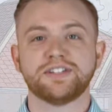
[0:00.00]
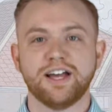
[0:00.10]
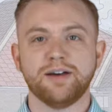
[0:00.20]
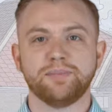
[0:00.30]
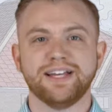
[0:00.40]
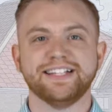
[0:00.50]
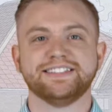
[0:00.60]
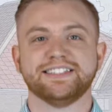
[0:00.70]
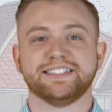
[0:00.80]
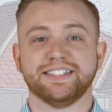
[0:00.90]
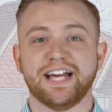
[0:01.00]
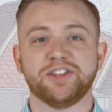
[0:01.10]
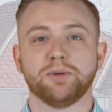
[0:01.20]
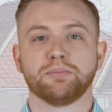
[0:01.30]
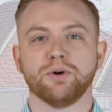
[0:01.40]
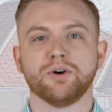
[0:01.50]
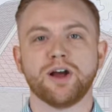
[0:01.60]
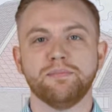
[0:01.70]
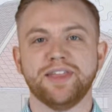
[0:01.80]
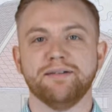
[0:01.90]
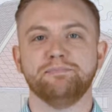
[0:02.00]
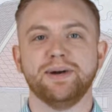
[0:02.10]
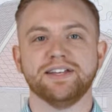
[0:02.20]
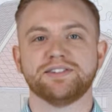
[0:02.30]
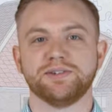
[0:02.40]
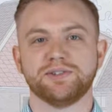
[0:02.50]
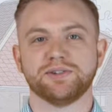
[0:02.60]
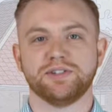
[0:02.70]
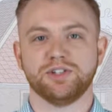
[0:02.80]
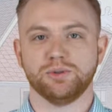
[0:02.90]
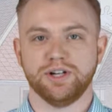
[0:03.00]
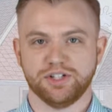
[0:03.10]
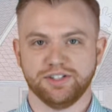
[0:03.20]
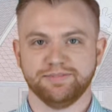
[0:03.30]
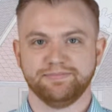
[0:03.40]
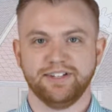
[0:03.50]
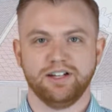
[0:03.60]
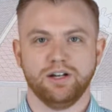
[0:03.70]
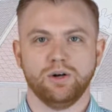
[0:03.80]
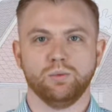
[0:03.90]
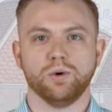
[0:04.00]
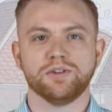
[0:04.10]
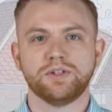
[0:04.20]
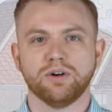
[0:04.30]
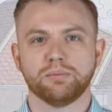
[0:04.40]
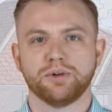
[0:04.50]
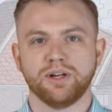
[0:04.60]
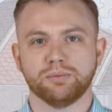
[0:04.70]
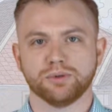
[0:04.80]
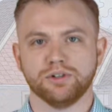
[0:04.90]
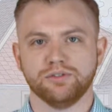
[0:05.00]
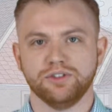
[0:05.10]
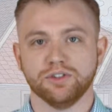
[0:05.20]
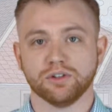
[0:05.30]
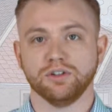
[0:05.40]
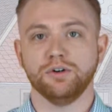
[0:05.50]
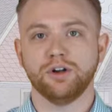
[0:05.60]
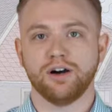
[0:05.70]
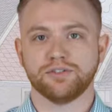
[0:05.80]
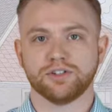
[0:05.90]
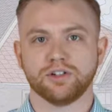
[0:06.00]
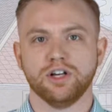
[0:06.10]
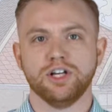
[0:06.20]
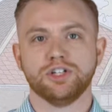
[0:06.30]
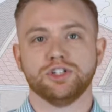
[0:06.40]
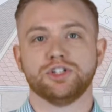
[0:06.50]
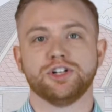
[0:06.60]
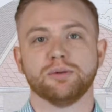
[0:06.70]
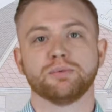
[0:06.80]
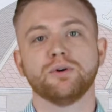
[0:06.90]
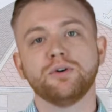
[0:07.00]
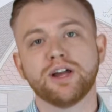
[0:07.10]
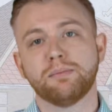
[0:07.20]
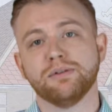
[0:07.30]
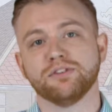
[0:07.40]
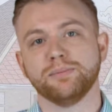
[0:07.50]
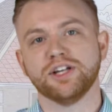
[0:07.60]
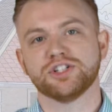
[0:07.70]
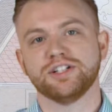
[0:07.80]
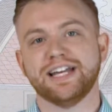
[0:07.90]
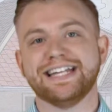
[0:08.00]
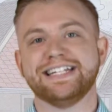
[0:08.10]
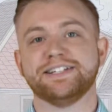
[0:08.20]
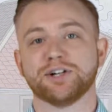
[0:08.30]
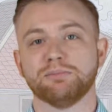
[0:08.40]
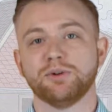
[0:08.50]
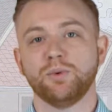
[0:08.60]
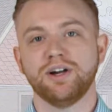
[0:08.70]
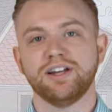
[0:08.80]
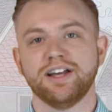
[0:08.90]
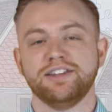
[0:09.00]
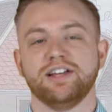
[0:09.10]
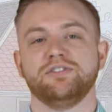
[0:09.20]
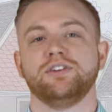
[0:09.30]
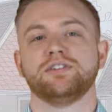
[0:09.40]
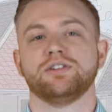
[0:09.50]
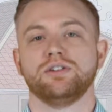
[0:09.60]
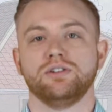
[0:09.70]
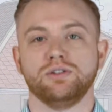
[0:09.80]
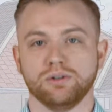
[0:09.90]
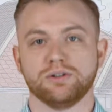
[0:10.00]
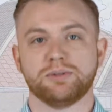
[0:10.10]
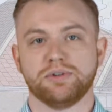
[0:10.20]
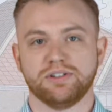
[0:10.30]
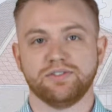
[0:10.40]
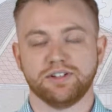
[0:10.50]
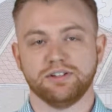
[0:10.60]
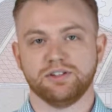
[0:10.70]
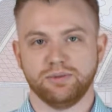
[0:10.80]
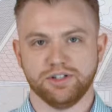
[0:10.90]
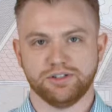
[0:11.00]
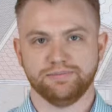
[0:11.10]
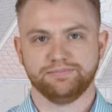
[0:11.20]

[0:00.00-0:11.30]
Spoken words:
step is to select the program that best suits your situation. Once you are pre-approved, your loan officer should share program information and determine one that fits your specific situation.